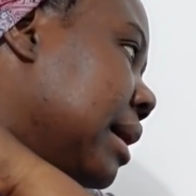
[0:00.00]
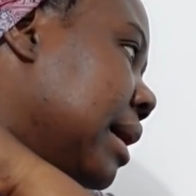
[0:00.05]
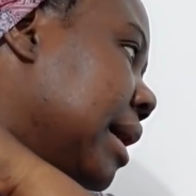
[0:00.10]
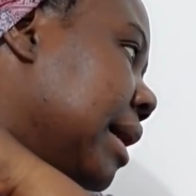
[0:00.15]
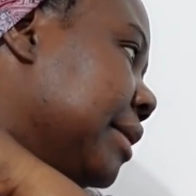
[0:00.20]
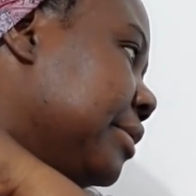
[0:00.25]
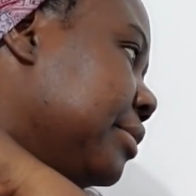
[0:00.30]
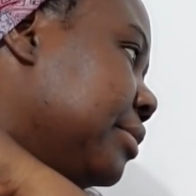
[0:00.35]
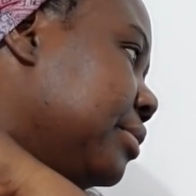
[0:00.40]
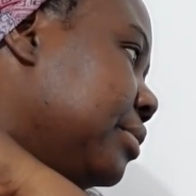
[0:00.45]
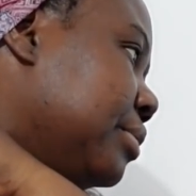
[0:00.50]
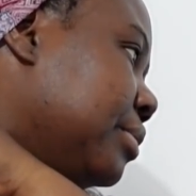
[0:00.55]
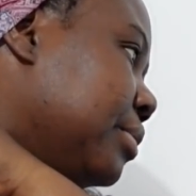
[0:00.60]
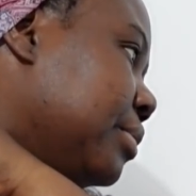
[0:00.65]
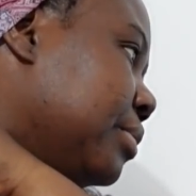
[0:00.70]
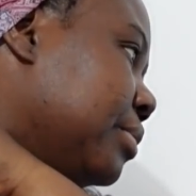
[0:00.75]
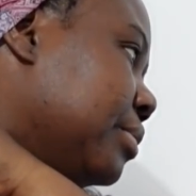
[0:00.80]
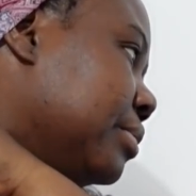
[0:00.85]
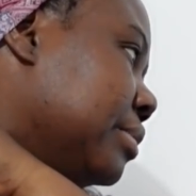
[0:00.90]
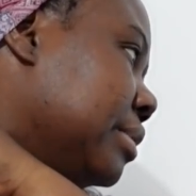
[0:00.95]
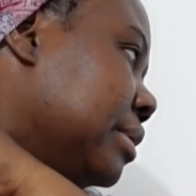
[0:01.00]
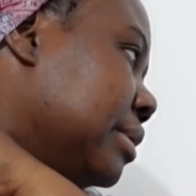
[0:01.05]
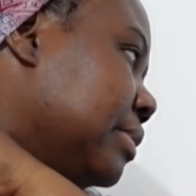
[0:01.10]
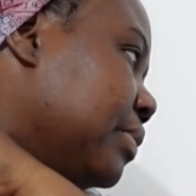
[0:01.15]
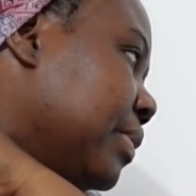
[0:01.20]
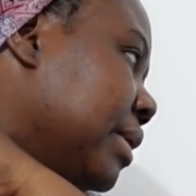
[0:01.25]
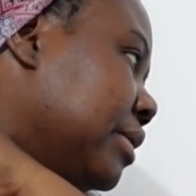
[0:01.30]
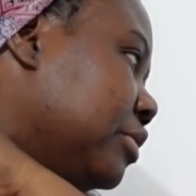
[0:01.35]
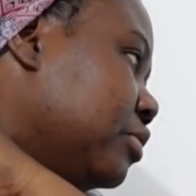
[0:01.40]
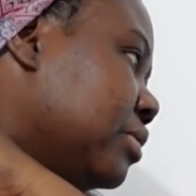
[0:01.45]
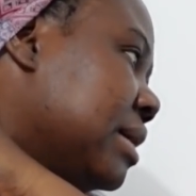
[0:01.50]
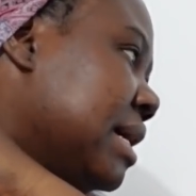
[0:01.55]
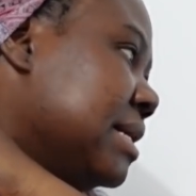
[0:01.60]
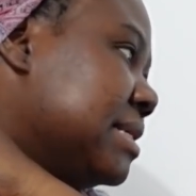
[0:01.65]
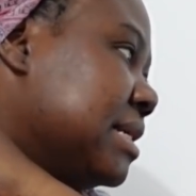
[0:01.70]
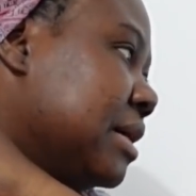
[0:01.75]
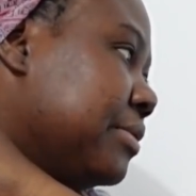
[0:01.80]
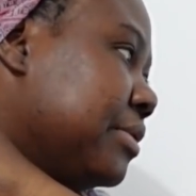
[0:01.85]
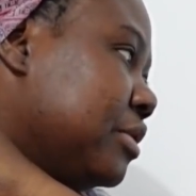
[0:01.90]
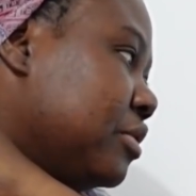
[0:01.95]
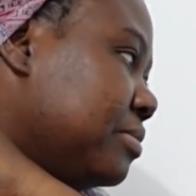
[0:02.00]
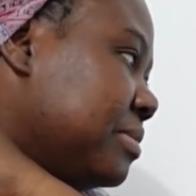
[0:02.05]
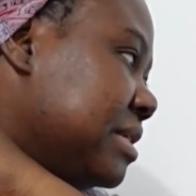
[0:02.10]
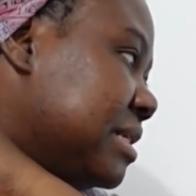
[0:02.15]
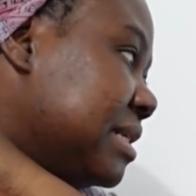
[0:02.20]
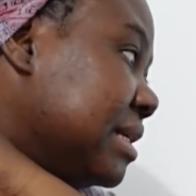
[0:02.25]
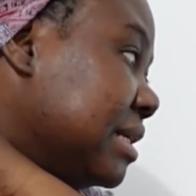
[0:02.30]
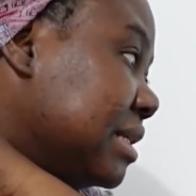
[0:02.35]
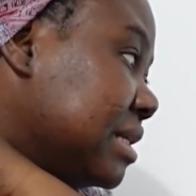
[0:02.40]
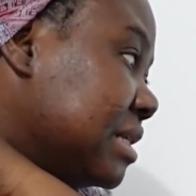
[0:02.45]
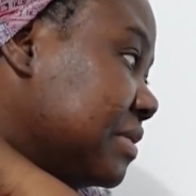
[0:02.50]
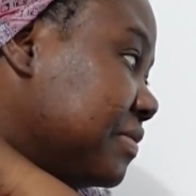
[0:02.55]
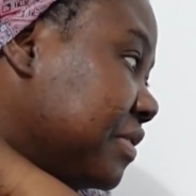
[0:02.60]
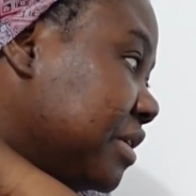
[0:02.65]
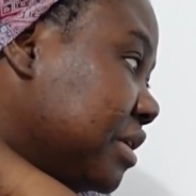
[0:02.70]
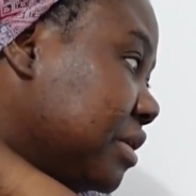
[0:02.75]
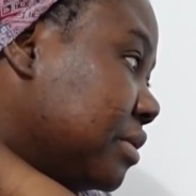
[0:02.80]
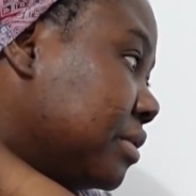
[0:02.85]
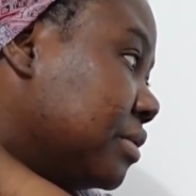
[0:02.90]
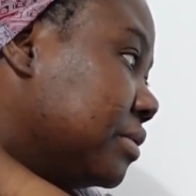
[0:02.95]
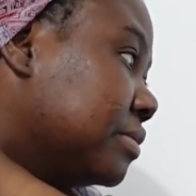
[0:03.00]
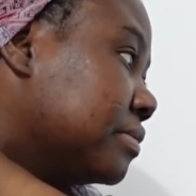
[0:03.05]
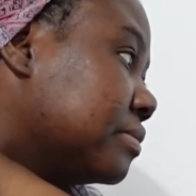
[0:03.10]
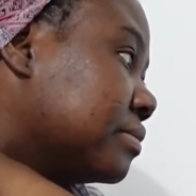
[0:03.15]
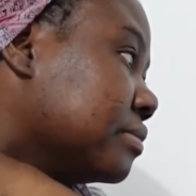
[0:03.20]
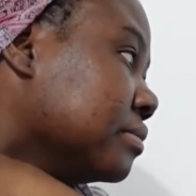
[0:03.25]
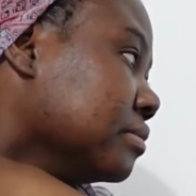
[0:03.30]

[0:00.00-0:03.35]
I don't know when you guys are going to be seeing this video,